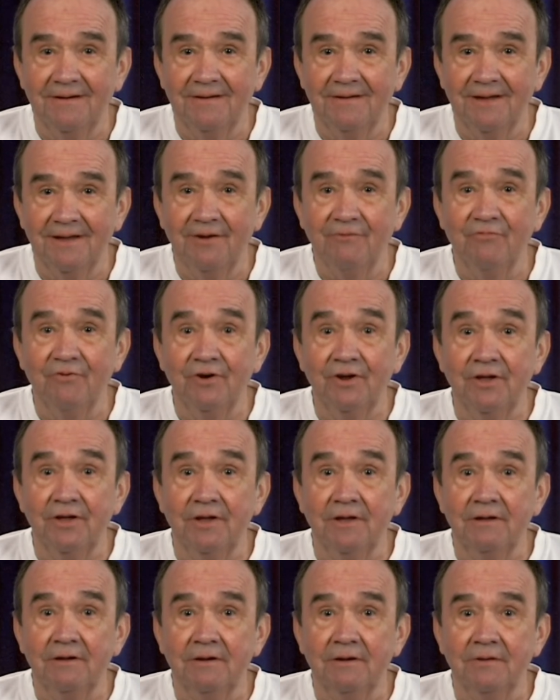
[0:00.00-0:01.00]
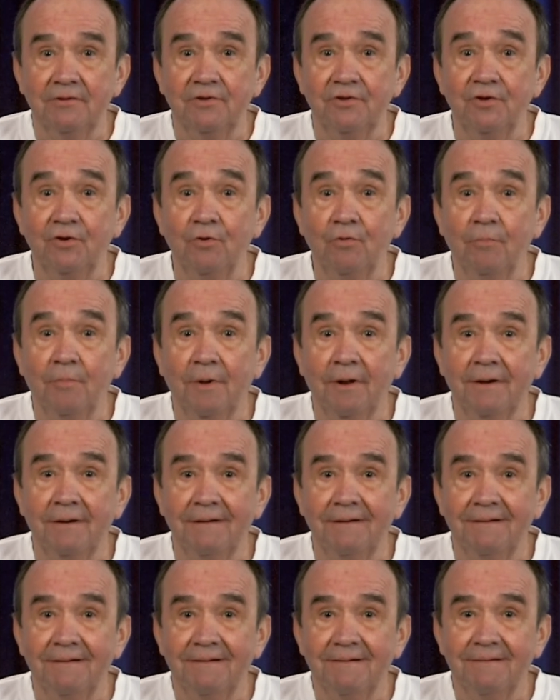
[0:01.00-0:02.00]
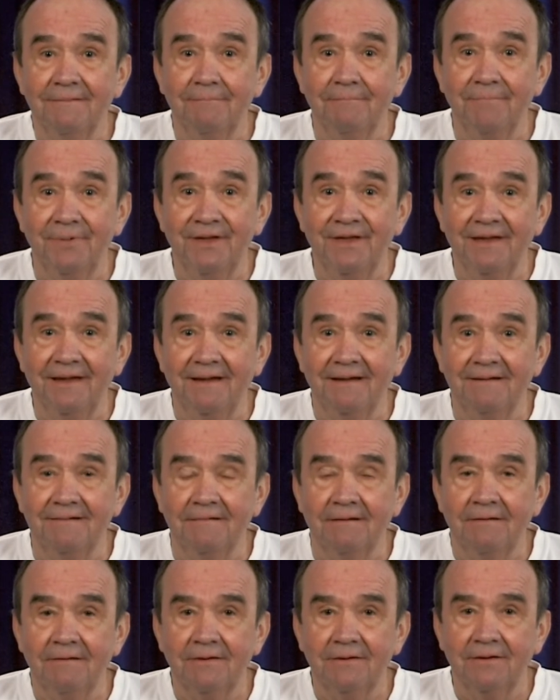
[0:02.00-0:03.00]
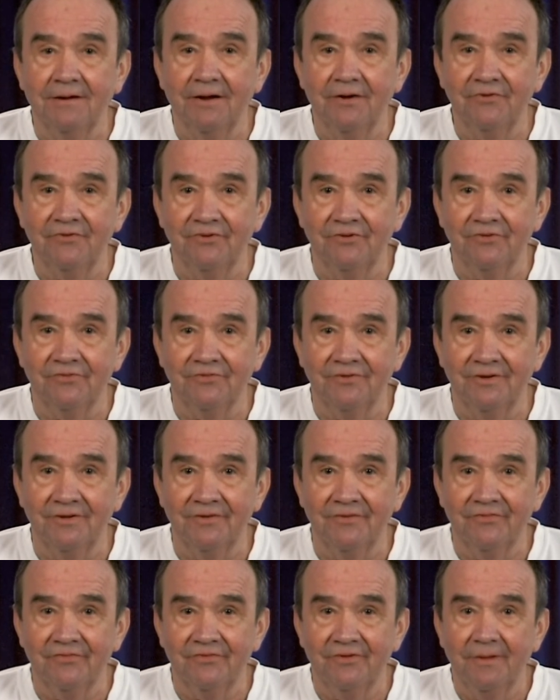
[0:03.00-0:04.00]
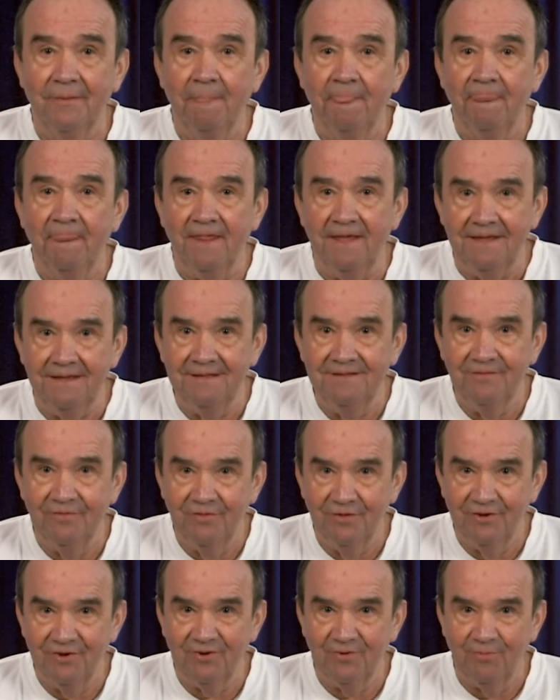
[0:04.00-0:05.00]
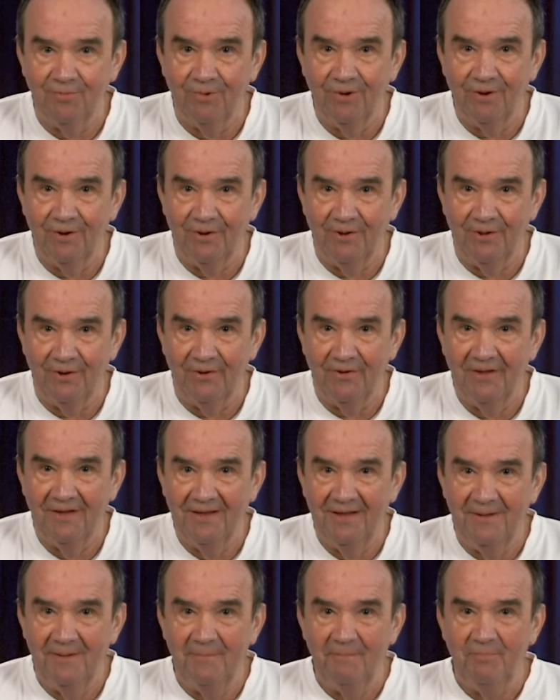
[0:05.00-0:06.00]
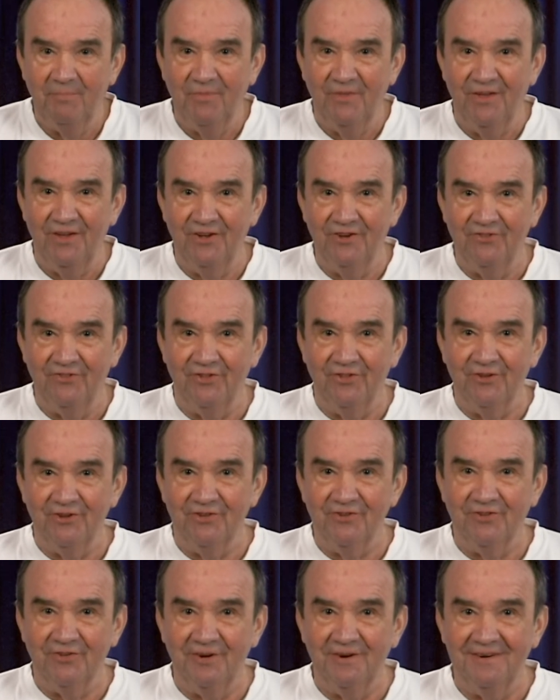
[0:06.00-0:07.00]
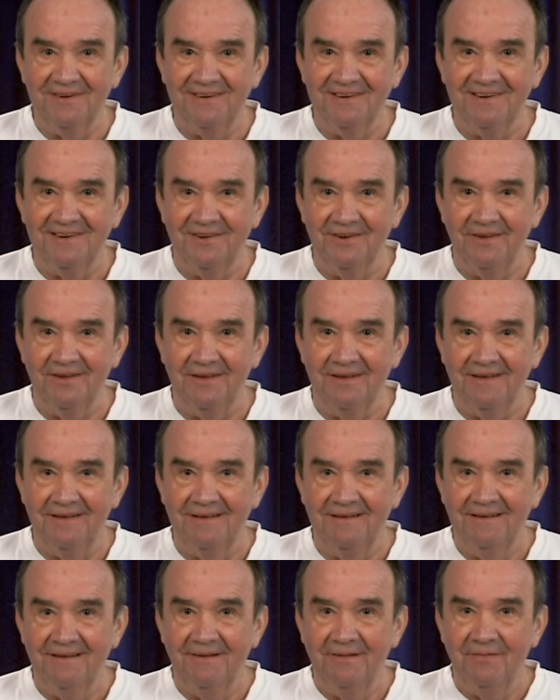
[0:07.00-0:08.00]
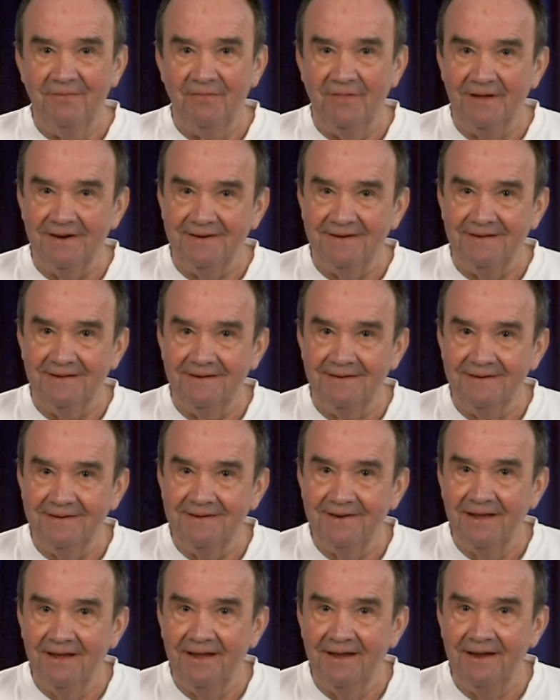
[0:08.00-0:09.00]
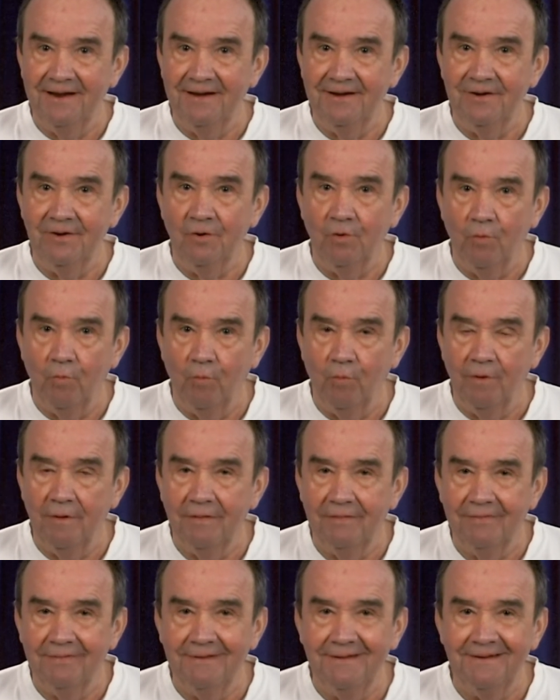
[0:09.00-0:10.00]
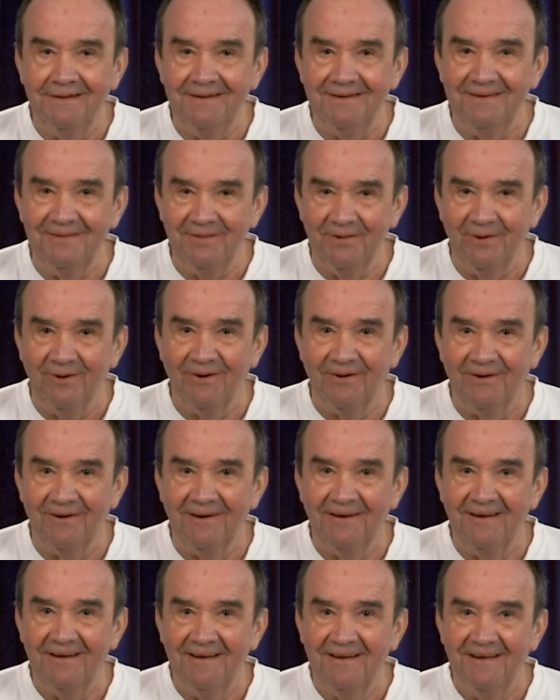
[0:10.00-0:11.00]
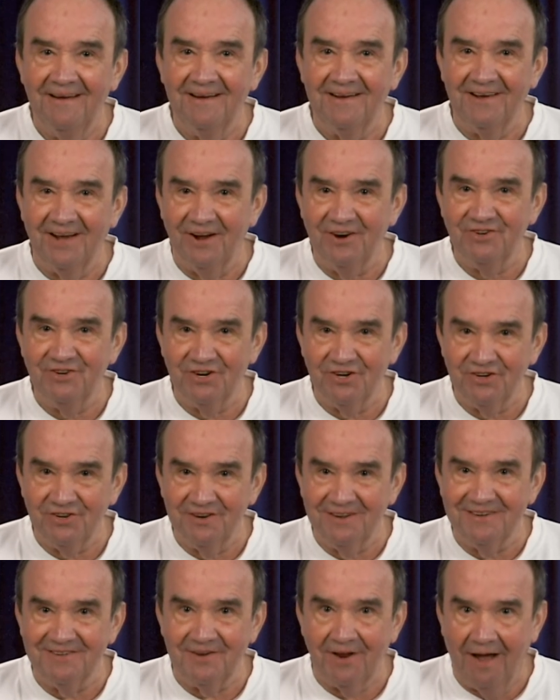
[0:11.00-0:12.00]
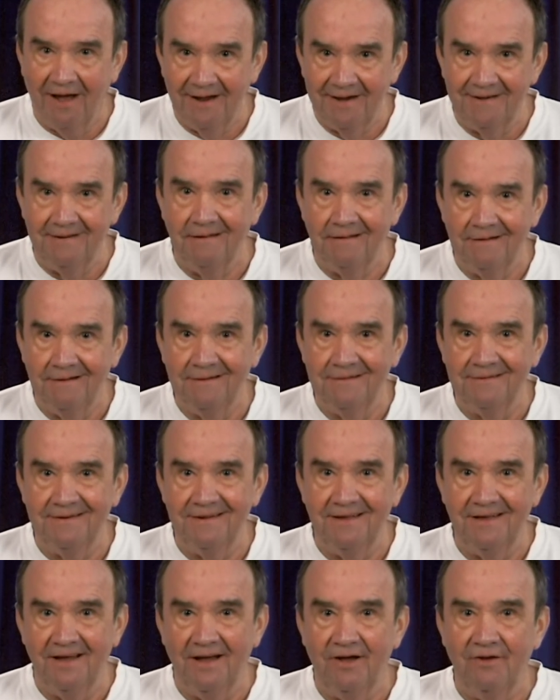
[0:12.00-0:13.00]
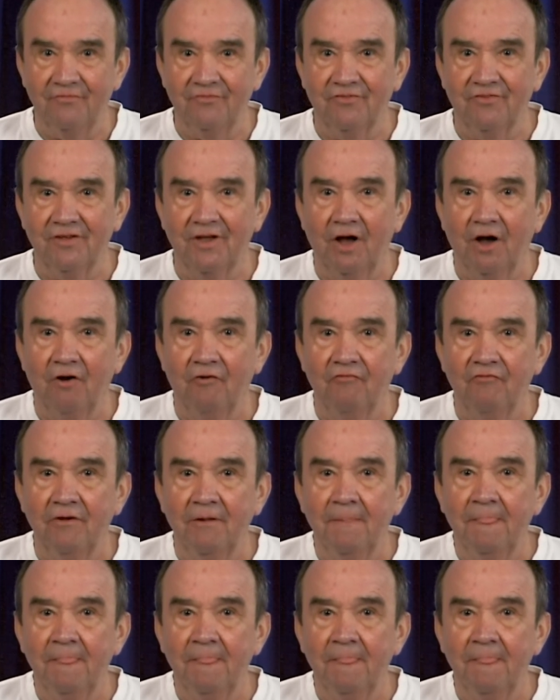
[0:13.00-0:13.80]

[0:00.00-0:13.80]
every human being, consciousness in this world, is the certainty that contained within your consciousness identity of self